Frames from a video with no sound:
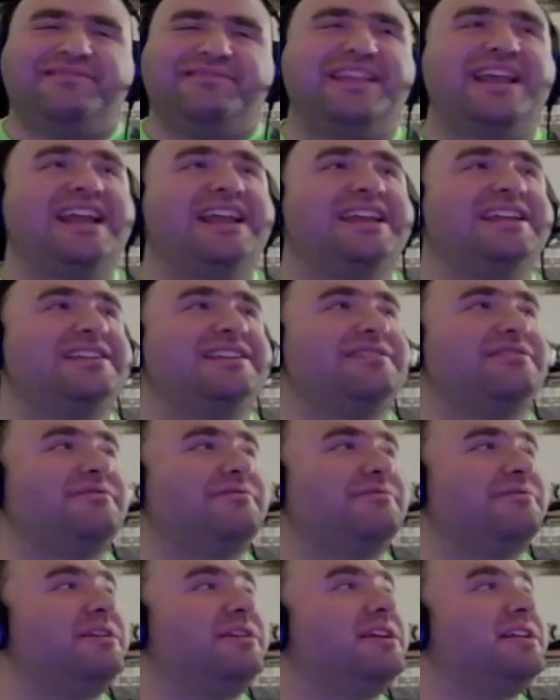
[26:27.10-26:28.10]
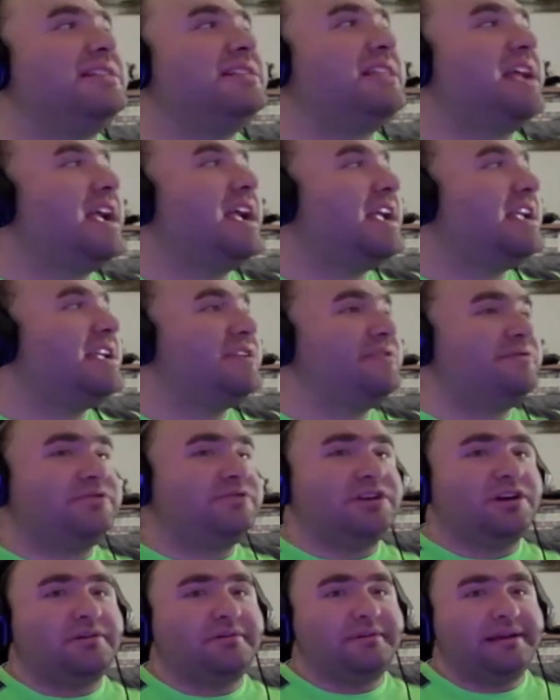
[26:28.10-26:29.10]
Thank you,
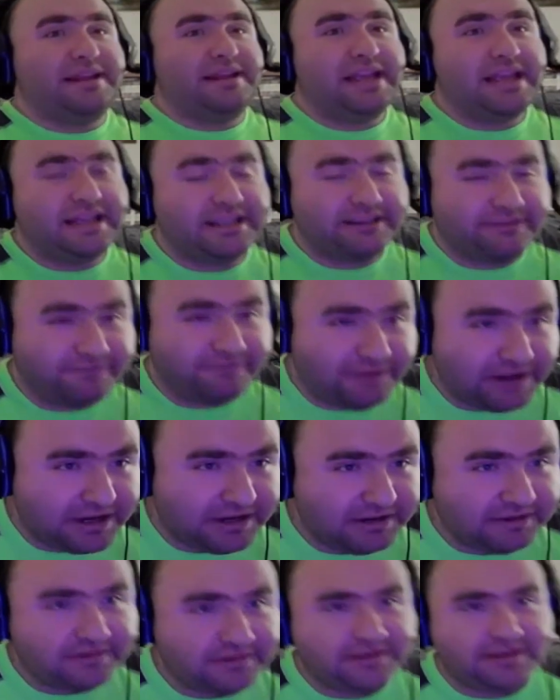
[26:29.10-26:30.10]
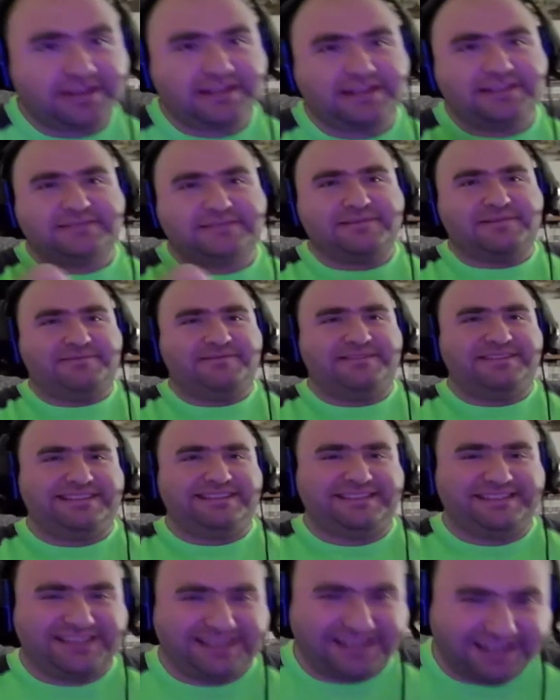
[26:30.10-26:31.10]
Toei. Yes, finally. This is what I wanted
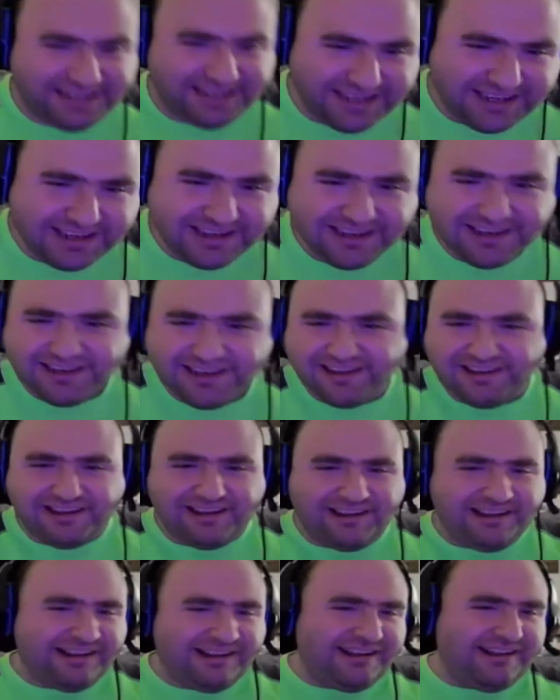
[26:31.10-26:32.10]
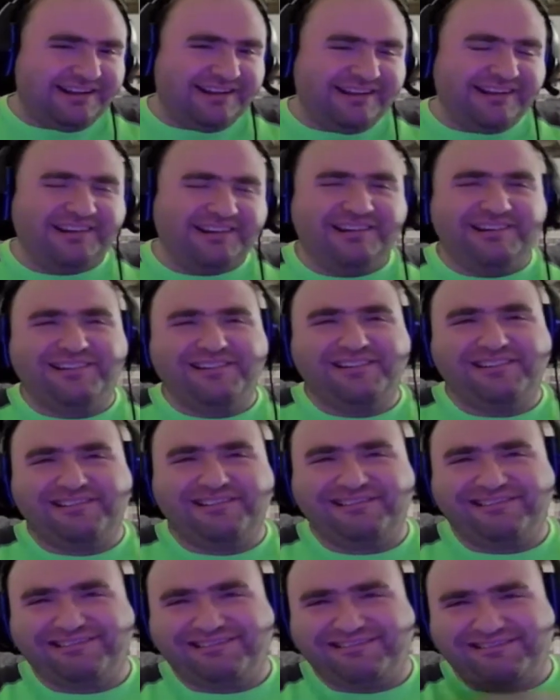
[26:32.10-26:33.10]
to see.
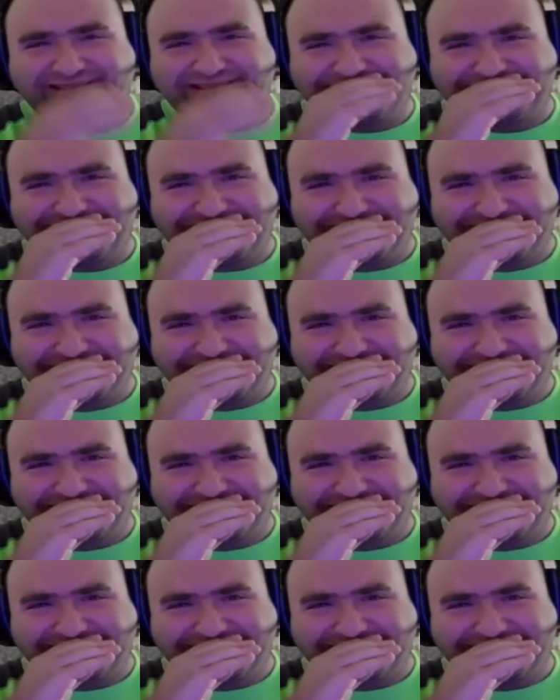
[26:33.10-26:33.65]
Oh,